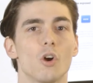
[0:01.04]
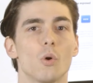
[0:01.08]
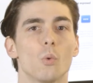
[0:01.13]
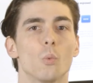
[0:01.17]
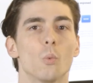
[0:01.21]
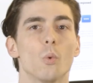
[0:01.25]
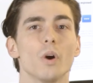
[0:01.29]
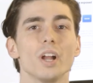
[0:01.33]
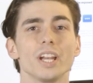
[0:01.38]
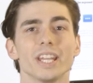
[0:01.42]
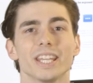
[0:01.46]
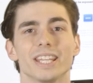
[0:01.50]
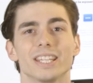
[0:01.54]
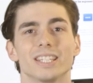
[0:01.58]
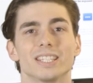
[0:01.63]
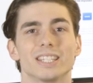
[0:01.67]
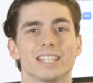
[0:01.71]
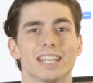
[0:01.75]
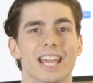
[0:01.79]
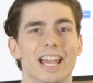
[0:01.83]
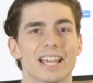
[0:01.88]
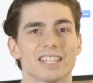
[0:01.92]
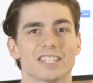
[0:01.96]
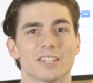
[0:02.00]
What is
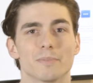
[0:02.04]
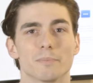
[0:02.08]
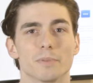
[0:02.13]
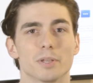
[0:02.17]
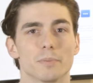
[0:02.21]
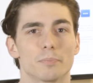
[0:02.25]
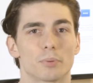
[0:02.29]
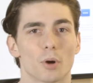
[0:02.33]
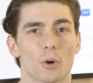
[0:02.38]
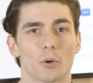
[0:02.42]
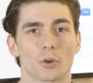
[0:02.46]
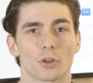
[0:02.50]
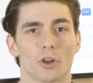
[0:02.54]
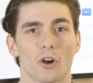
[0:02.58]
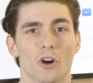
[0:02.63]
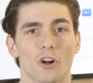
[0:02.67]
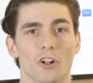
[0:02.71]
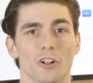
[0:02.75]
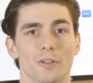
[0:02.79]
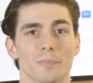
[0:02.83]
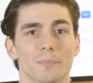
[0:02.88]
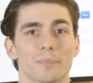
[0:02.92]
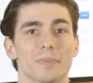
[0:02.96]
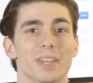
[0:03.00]
the SMB
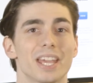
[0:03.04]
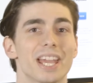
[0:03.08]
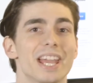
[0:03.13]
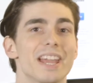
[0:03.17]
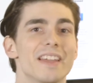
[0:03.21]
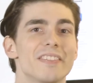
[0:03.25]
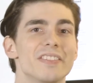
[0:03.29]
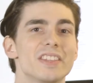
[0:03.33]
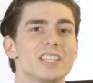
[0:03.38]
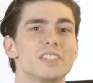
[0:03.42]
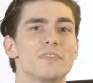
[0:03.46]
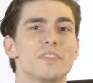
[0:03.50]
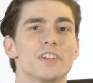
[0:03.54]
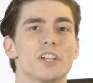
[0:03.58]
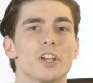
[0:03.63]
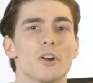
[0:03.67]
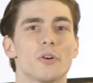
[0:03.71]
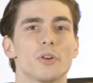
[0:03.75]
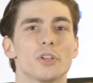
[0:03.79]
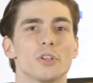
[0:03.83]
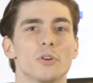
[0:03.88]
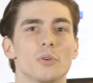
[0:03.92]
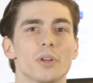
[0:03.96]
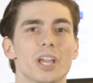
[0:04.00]
protocol? In this
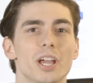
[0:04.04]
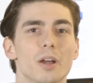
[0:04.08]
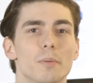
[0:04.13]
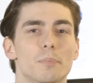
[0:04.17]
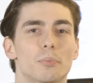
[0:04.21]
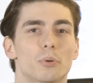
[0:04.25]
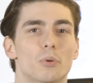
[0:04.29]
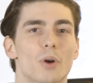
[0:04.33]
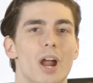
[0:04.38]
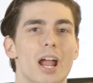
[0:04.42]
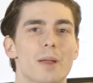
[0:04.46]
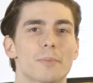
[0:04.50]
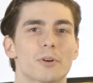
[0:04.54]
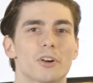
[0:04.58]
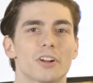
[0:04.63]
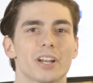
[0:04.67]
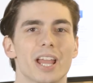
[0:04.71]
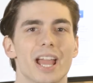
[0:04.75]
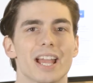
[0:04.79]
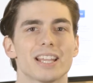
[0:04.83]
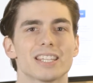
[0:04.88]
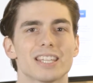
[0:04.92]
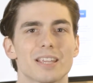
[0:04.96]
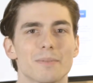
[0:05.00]
video, you'll get a primer on
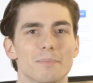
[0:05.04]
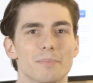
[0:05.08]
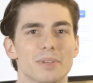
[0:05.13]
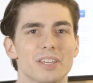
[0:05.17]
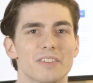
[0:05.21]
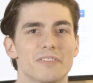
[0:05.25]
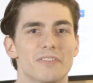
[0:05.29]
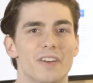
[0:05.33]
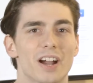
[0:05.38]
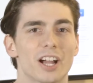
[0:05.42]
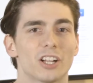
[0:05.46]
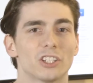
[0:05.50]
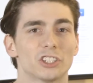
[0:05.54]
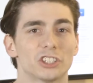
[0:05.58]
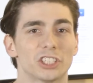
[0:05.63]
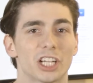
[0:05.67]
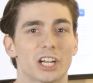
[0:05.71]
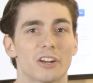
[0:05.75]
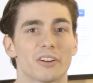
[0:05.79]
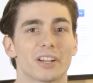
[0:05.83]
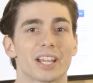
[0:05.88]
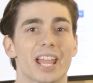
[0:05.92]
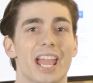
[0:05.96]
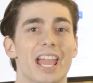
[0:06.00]
SMB file
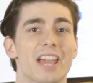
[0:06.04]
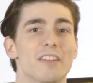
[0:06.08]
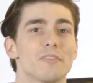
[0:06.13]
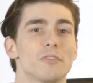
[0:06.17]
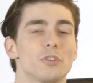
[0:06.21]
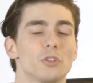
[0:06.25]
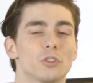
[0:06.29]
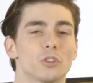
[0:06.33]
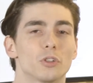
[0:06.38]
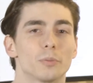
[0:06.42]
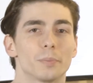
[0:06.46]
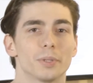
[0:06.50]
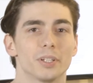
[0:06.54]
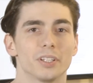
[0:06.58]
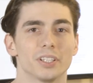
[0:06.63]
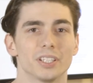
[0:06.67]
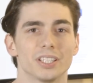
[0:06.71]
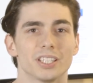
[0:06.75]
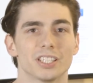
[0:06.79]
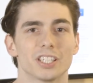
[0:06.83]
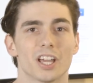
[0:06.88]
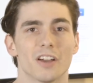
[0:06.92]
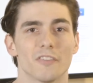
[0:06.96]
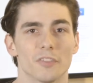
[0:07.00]
sharing and
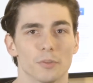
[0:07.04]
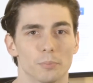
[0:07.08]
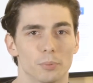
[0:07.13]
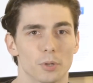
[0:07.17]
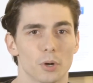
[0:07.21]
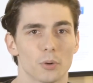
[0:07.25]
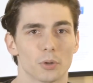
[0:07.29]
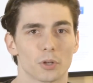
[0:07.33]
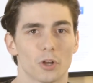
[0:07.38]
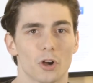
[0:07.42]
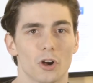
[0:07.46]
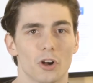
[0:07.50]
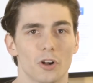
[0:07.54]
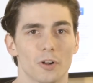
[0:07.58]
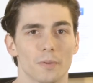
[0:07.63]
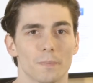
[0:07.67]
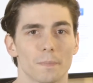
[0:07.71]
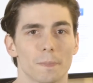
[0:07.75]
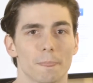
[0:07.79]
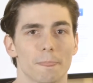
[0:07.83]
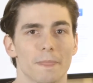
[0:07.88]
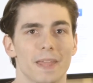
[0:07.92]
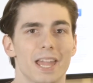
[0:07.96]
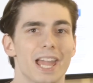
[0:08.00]
vulnerabilities of the protocol.
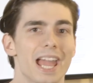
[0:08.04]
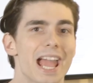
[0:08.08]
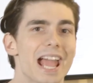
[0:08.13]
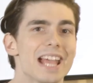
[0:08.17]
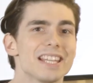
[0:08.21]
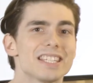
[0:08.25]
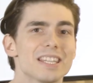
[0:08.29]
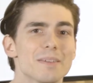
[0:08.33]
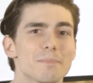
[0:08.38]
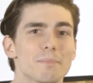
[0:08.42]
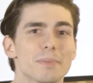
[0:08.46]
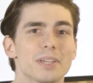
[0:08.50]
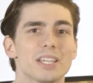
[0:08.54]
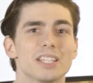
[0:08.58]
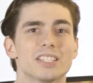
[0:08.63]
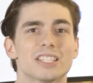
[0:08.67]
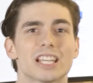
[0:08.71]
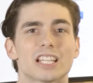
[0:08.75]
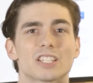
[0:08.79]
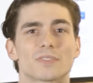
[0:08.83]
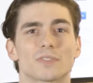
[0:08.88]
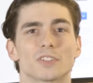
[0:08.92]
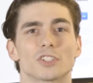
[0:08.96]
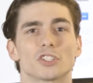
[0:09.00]
SMB
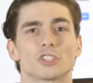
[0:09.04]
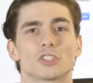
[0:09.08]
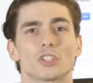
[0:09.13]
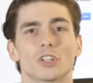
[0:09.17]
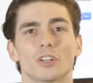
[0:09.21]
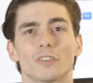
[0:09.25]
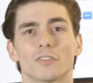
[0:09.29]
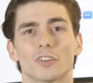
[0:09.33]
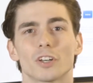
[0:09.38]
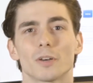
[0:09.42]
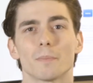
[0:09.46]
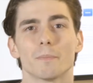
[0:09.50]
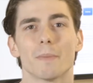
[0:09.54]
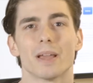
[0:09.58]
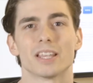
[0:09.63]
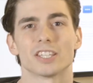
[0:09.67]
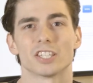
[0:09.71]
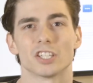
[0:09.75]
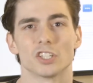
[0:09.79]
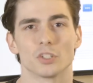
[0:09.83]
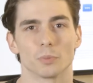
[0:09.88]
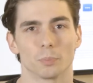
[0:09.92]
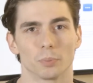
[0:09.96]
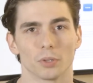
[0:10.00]
stands for Server
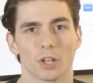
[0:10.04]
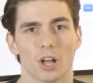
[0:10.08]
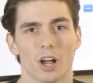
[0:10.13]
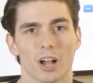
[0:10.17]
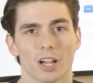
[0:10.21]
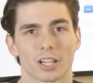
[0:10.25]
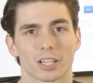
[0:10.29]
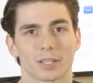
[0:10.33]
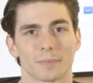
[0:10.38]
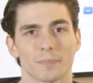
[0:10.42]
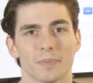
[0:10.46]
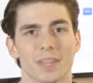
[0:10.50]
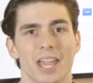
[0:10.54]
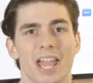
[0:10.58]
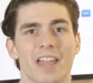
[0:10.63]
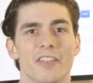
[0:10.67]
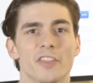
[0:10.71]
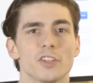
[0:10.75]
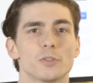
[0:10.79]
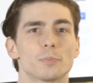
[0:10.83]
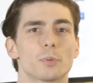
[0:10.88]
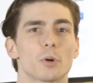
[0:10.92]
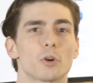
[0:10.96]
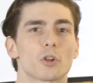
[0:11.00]
Message Block,
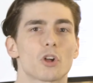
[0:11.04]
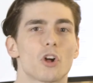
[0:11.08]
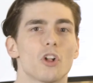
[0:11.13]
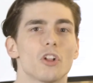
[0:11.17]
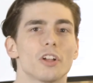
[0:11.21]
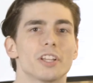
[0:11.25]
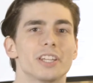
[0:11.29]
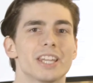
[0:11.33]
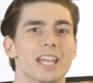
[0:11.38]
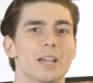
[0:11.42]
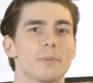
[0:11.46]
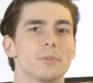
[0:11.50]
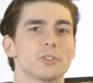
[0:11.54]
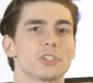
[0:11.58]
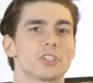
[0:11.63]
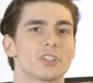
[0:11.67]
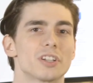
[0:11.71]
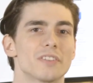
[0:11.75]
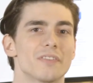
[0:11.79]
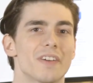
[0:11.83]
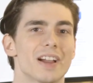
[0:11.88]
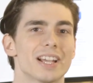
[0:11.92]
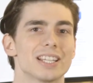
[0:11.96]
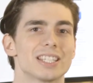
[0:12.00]
and this protocol enables your
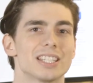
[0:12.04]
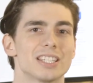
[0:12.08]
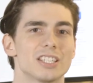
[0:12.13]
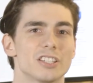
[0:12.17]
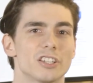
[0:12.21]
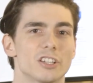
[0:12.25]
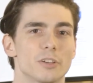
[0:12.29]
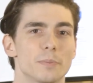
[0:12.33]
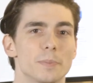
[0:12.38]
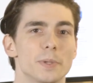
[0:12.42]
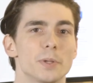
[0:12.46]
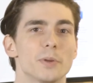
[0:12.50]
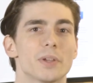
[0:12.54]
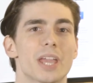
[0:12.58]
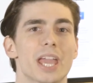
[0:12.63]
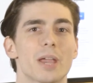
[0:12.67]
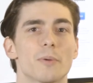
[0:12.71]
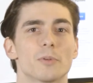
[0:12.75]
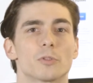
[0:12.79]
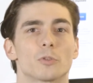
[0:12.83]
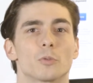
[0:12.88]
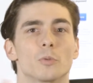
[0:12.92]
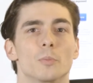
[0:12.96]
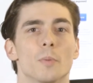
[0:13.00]
devices to
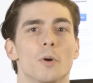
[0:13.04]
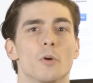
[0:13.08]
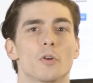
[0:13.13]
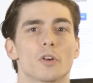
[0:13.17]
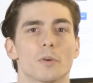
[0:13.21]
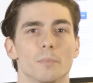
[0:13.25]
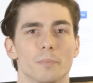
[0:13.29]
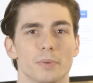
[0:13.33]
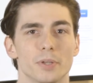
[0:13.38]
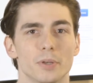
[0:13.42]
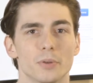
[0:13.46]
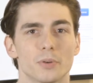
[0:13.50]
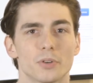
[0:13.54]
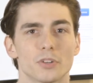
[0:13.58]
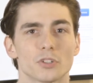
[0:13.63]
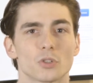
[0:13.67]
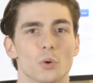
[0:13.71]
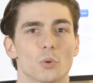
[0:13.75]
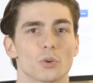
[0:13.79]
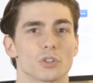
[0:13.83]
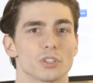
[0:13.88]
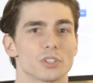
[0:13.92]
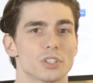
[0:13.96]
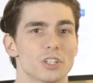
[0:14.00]
communicate with remote computers
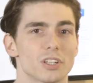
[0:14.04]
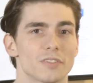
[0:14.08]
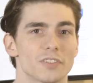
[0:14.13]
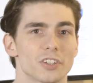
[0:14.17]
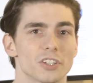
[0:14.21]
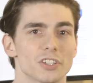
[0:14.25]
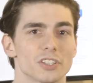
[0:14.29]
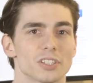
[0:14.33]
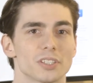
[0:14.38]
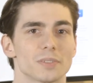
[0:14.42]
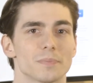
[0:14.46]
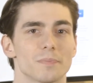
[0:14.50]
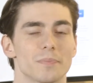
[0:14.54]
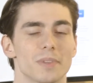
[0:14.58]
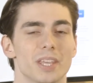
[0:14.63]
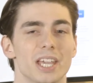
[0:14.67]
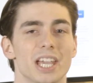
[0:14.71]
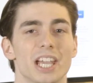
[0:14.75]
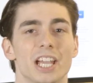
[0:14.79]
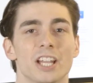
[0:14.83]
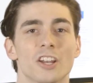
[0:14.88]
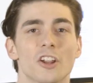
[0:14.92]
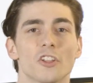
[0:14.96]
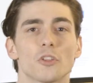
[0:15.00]
or servers.
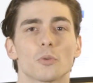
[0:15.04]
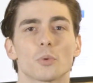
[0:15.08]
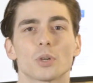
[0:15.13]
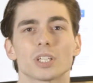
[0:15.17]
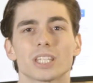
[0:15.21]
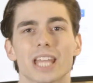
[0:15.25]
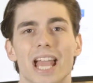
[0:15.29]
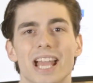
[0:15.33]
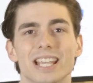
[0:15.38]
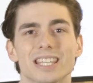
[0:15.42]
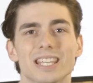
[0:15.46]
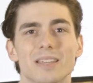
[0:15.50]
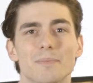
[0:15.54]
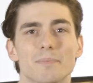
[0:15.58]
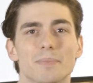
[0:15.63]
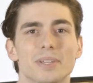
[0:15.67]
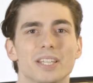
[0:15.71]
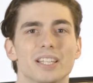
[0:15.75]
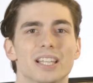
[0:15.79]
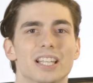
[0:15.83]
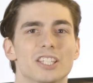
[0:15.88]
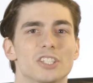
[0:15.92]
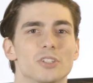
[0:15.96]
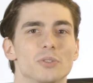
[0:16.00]
In other words,
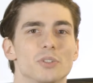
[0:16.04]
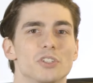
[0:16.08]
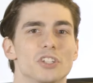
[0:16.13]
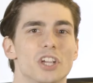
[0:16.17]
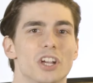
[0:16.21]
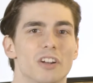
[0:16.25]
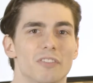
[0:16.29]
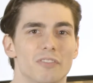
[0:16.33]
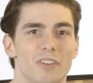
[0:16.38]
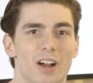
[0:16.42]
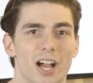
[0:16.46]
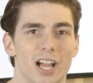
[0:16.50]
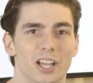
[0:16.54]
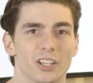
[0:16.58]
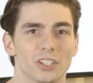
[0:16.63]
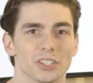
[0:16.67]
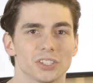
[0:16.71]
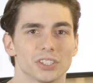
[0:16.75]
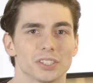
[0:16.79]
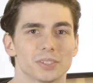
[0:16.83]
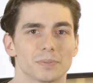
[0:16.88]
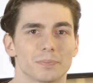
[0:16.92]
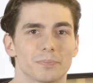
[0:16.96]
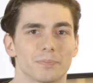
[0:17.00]
SMB lets you share
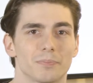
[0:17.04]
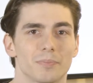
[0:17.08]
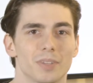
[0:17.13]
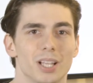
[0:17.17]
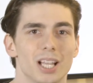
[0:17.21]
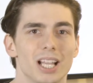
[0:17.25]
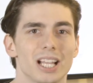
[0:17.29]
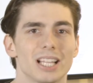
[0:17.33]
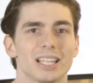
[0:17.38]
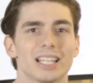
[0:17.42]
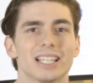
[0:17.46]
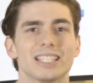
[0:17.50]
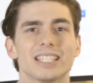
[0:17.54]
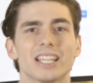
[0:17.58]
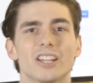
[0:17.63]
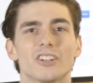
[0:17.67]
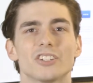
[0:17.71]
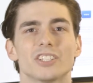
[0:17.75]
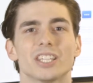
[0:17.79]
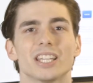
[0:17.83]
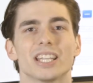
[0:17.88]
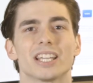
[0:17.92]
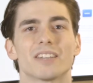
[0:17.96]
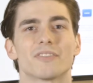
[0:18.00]
files. Let's say
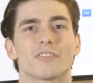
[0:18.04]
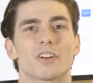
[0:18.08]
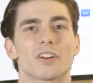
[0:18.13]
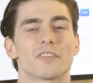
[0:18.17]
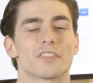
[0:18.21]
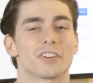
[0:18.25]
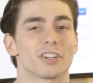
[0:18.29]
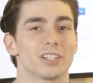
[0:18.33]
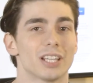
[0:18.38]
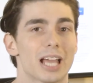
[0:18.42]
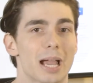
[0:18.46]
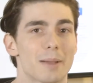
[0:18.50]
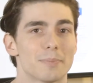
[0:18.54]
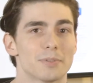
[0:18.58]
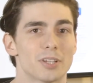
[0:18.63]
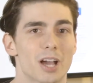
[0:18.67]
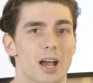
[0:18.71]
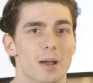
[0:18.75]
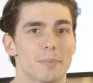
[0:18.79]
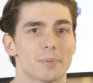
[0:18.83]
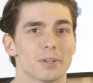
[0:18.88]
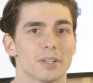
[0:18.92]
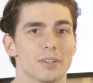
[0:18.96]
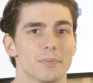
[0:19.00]
you're sitting in front of your
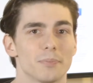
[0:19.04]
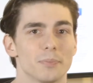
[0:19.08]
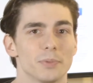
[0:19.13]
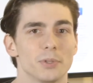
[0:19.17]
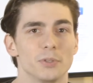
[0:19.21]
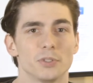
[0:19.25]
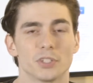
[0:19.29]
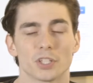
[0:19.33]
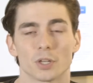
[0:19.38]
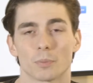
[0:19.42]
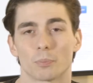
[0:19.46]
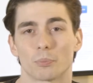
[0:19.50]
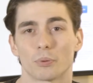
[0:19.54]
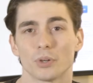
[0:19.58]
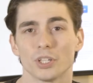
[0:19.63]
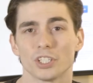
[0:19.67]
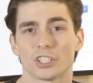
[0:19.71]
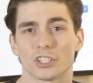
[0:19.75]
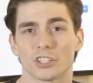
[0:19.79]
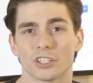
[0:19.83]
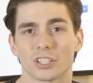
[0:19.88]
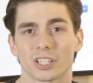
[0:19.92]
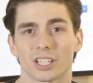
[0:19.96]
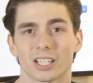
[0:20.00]
laptop, using a
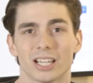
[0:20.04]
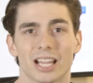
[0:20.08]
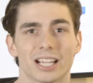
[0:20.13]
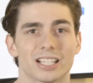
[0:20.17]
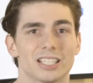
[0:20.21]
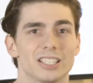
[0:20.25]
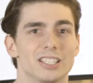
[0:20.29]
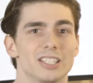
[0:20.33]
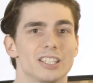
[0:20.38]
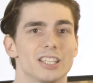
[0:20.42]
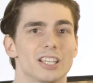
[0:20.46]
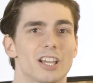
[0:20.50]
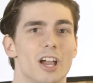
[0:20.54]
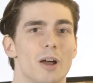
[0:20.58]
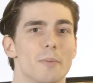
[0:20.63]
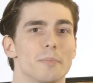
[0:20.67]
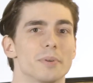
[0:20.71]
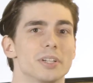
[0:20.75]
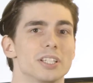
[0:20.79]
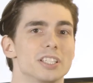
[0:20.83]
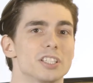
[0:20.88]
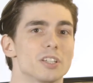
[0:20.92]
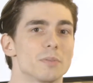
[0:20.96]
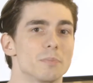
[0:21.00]
printer connected to the
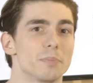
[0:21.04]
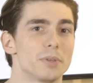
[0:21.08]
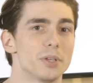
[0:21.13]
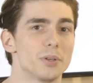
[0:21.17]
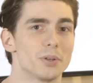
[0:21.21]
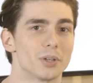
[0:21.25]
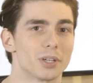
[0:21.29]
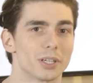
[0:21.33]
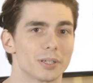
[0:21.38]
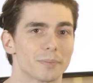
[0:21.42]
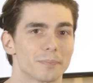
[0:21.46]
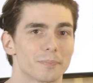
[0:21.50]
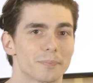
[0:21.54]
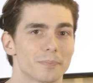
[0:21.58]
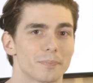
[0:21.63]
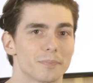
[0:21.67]
company's computer.